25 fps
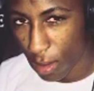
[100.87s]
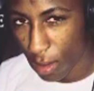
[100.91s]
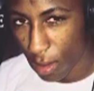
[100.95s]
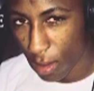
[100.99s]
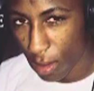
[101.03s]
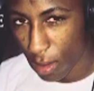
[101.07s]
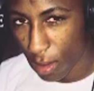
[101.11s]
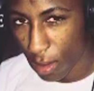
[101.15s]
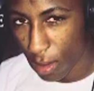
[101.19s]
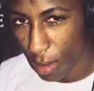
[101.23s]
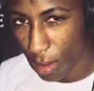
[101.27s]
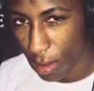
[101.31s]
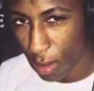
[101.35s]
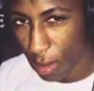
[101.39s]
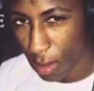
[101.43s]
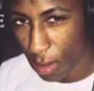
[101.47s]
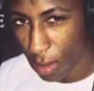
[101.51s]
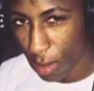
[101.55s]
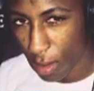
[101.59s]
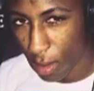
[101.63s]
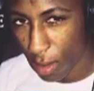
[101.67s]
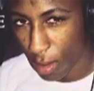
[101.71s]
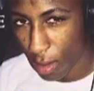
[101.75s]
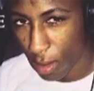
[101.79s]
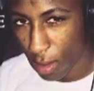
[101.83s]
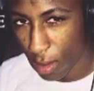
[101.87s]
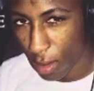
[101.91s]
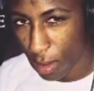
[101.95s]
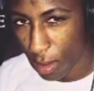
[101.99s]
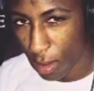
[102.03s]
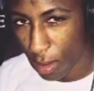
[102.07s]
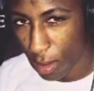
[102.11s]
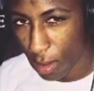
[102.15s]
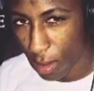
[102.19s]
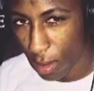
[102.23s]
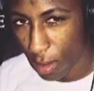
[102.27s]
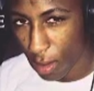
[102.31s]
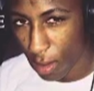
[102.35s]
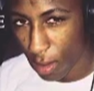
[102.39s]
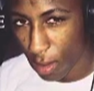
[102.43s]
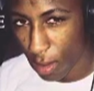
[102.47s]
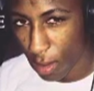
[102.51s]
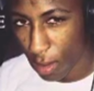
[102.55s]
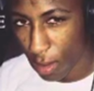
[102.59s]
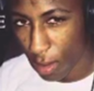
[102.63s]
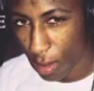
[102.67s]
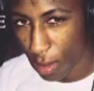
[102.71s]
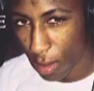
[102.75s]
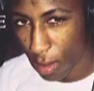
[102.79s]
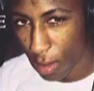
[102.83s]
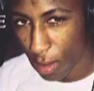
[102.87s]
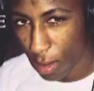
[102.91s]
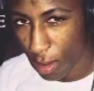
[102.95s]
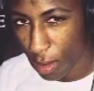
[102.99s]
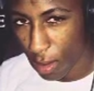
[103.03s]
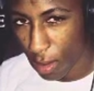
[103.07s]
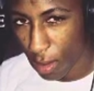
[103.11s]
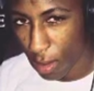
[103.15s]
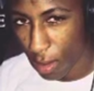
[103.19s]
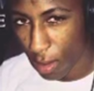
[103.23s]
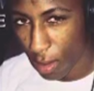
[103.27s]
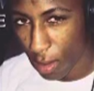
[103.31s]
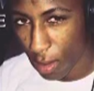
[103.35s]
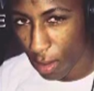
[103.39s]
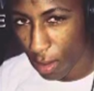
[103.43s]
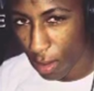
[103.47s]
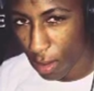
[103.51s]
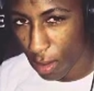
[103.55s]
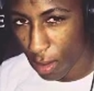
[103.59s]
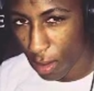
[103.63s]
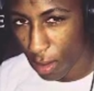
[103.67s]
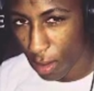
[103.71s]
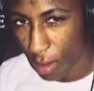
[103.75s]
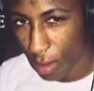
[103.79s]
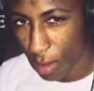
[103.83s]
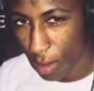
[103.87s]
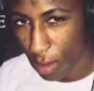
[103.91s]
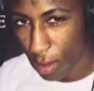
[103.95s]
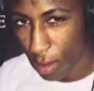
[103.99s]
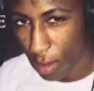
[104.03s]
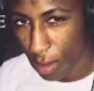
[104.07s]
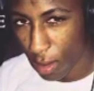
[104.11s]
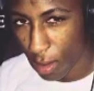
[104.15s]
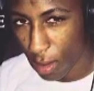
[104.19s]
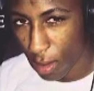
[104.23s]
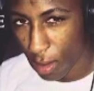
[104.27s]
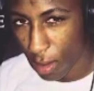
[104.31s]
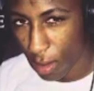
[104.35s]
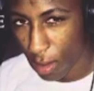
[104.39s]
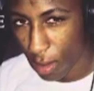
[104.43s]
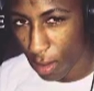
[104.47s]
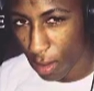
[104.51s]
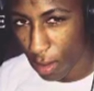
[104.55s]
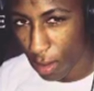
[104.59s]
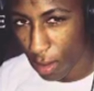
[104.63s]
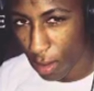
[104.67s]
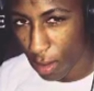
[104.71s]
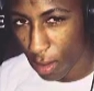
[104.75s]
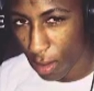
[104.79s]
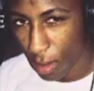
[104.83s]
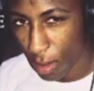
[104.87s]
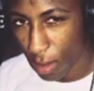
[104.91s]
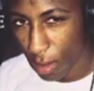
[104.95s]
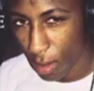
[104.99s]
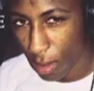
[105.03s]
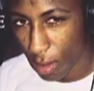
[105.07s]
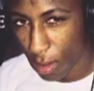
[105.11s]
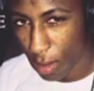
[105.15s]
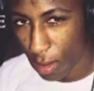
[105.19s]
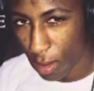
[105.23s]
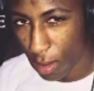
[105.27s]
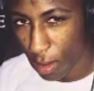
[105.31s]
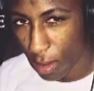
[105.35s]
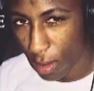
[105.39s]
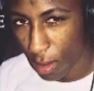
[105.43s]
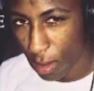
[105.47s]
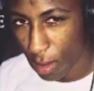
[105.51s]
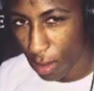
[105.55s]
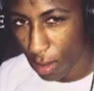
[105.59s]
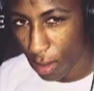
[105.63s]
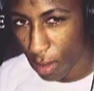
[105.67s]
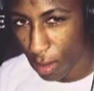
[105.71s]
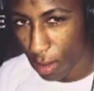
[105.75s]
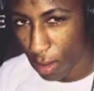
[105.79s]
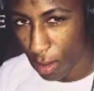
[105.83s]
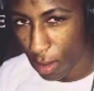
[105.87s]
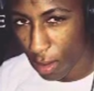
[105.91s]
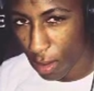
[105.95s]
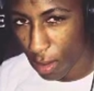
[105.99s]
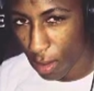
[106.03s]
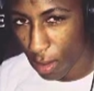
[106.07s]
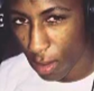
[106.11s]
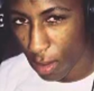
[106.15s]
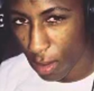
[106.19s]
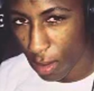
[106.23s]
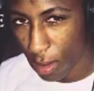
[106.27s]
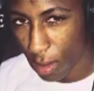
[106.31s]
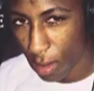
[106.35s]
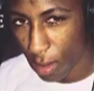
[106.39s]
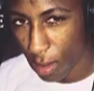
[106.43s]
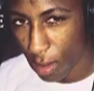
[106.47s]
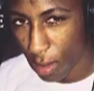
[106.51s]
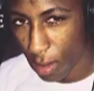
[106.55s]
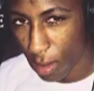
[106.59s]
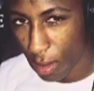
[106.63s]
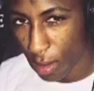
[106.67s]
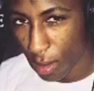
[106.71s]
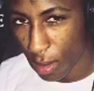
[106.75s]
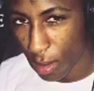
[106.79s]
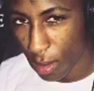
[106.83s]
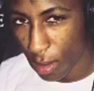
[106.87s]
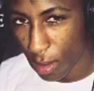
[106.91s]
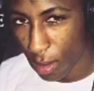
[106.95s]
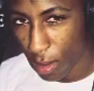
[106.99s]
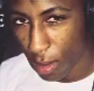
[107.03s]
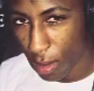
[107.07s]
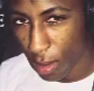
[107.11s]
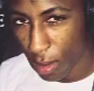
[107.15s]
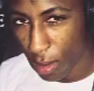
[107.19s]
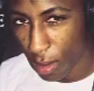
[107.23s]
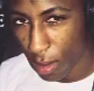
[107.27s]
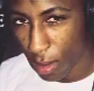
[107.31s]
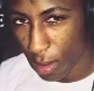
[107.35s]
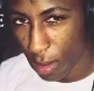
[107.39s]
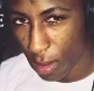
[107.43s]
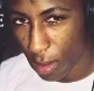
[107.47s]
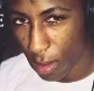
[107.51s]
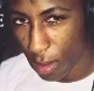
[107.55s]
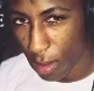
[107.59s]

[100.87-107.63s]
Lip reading: (silent)